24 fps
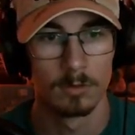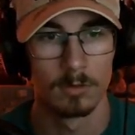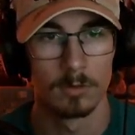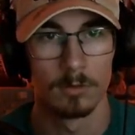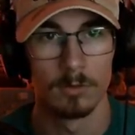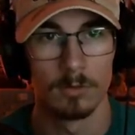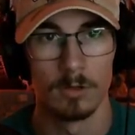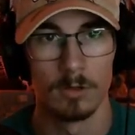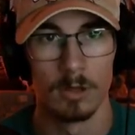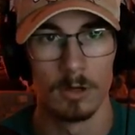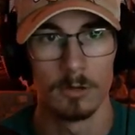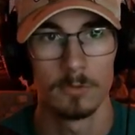
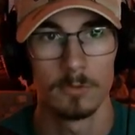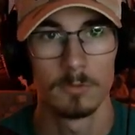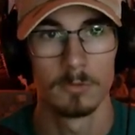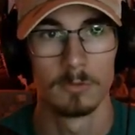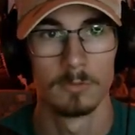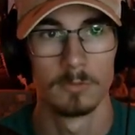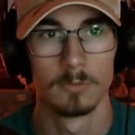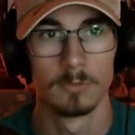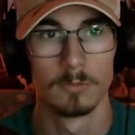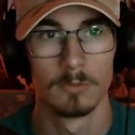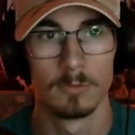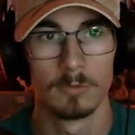No?
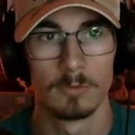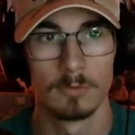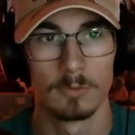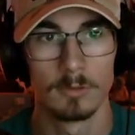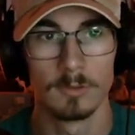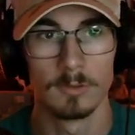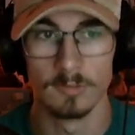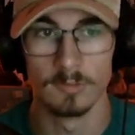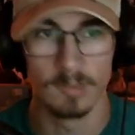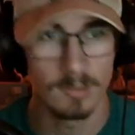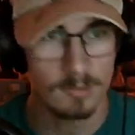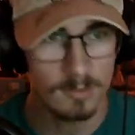
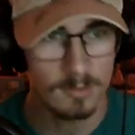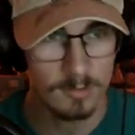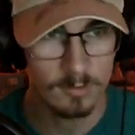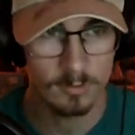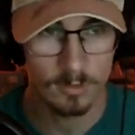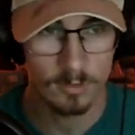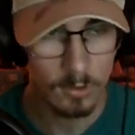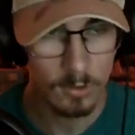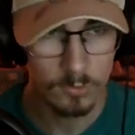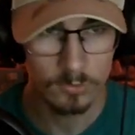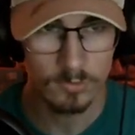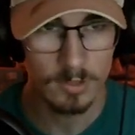Because this is
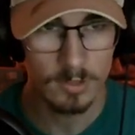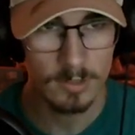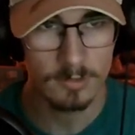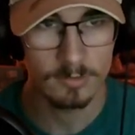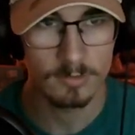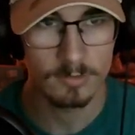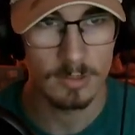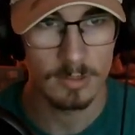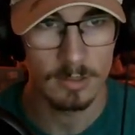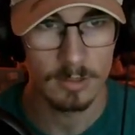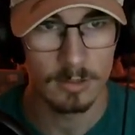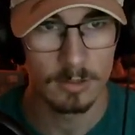
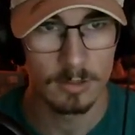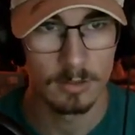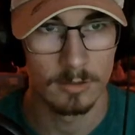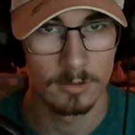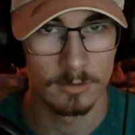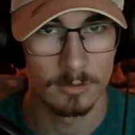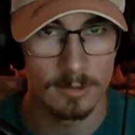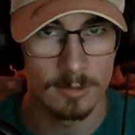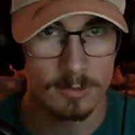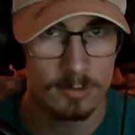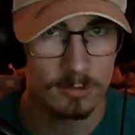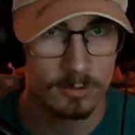260.
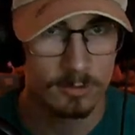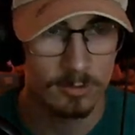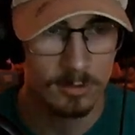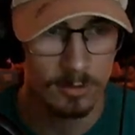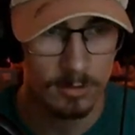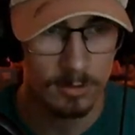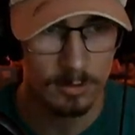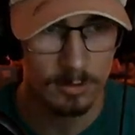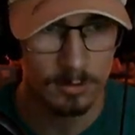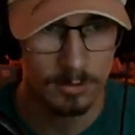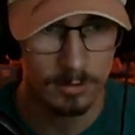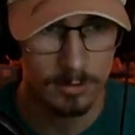This
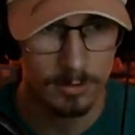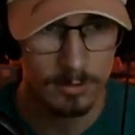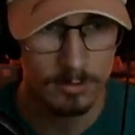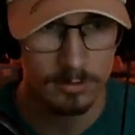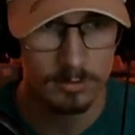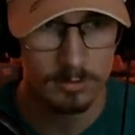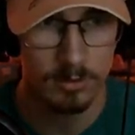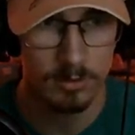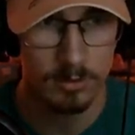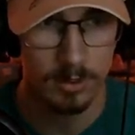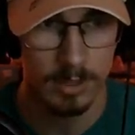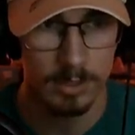is
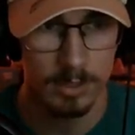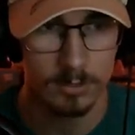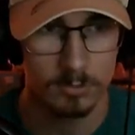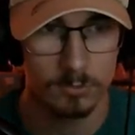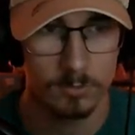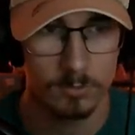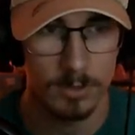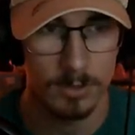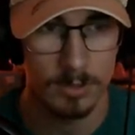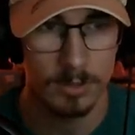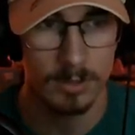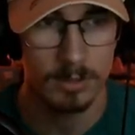our house
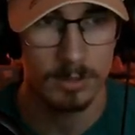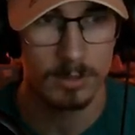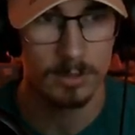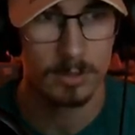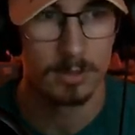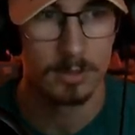right here.